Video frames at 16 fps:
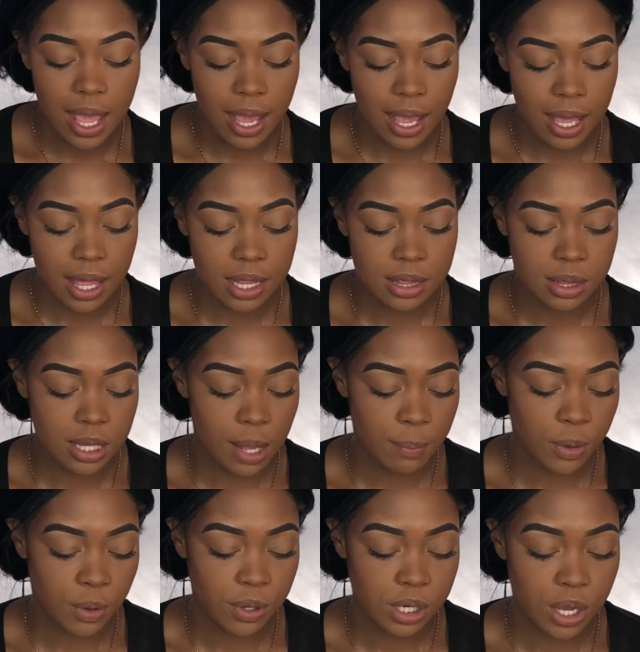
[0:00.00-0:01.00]
and
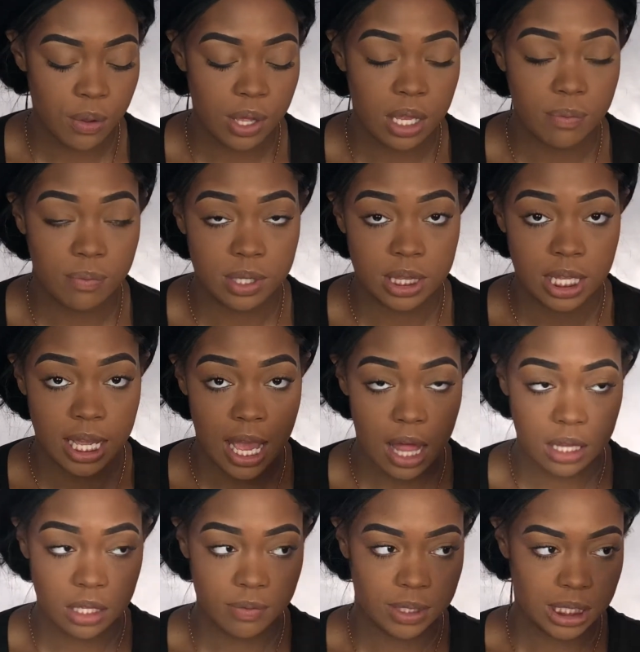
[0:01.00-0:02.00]
I'm going to go in with
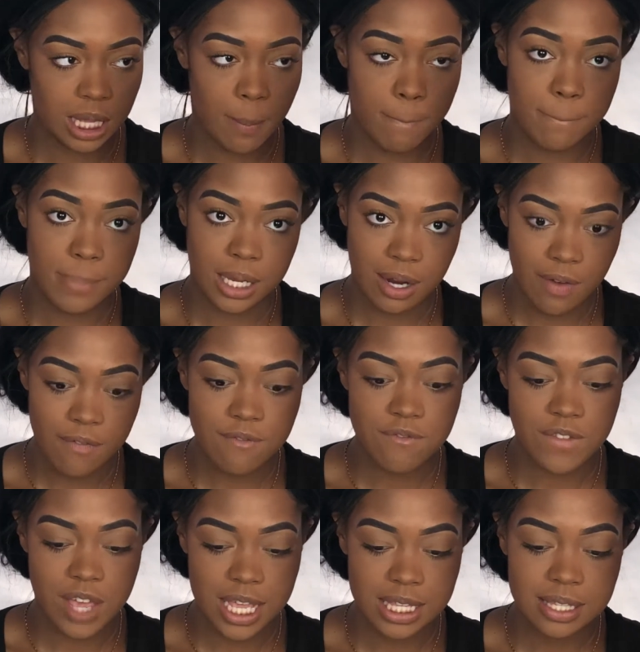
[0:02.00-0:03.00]
the
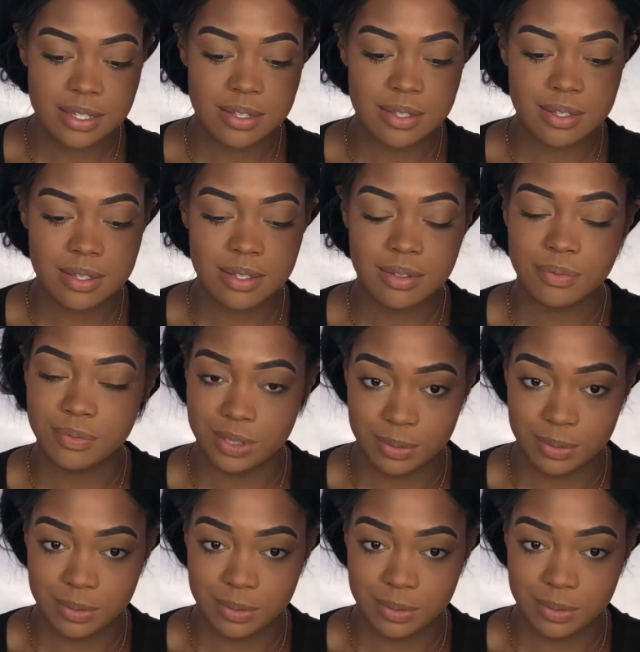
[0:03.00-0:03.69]
Benefits